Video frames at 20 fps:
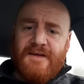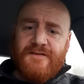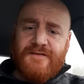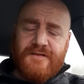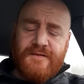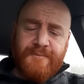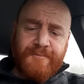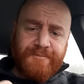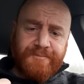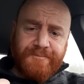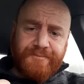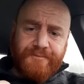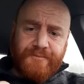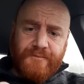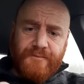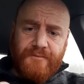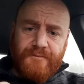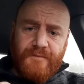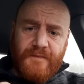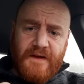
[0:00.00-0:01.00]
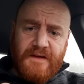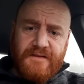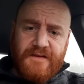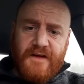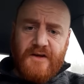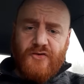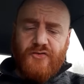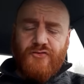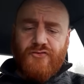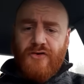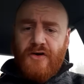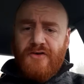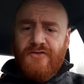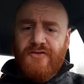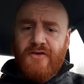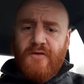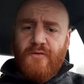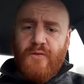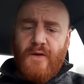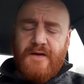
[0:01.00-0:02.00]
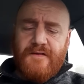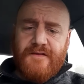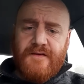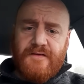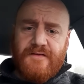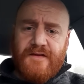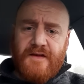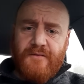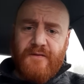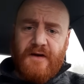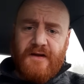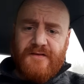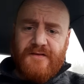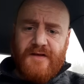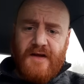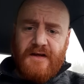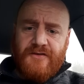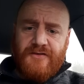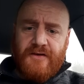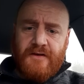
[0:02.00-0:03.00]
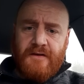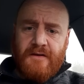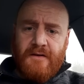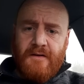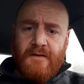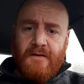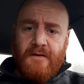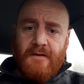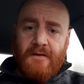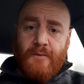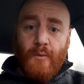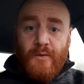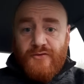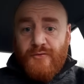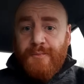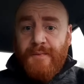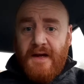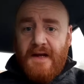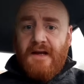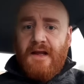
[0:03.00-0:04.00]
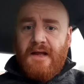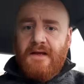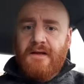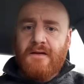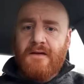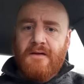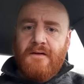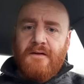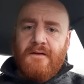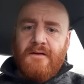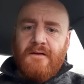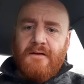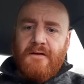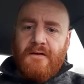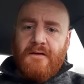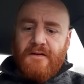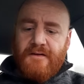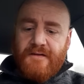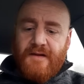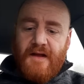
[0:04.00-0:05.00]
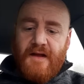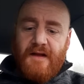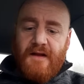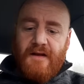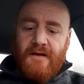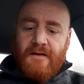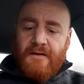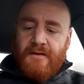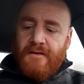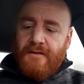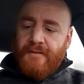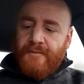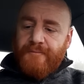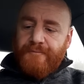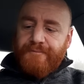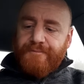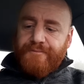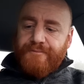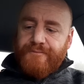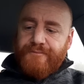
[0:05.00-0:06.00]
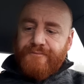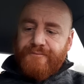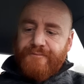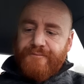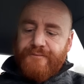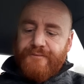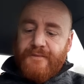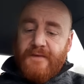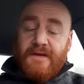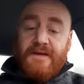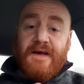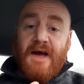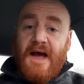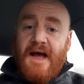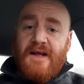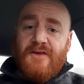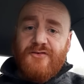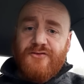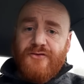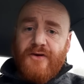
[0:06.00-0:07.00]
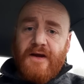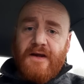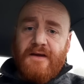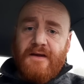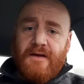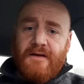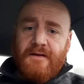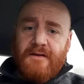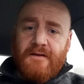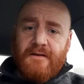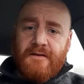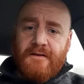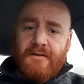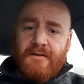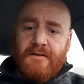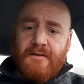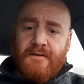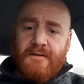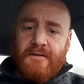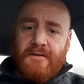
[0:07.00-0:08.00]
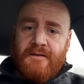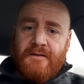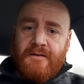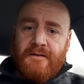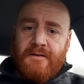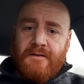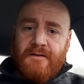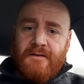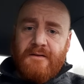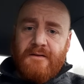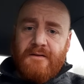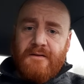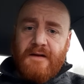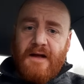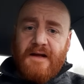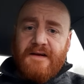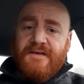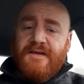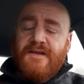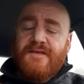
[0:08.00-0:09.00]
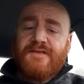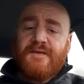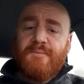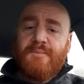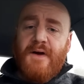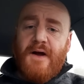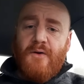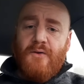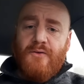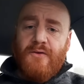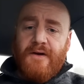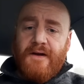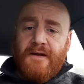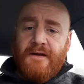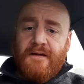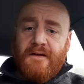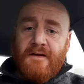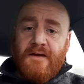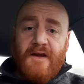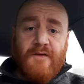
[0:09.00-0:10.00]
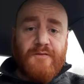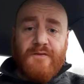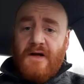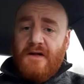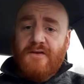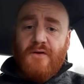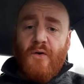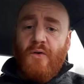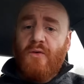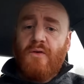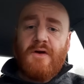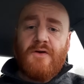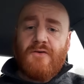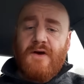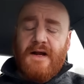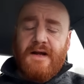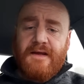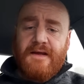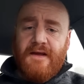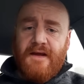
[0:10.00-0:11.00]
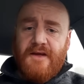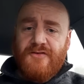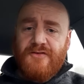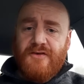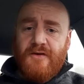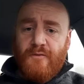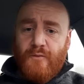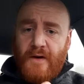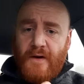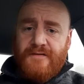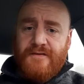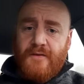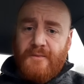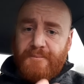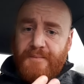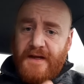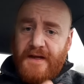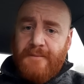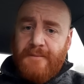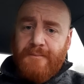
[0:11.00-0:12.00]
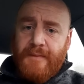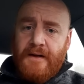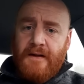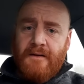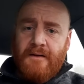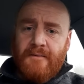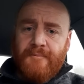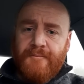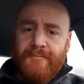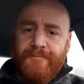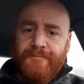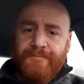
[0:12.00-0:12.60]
is the destruction of Western civilization, which meaning the castrating and disempowering, if not total eradication of Western people.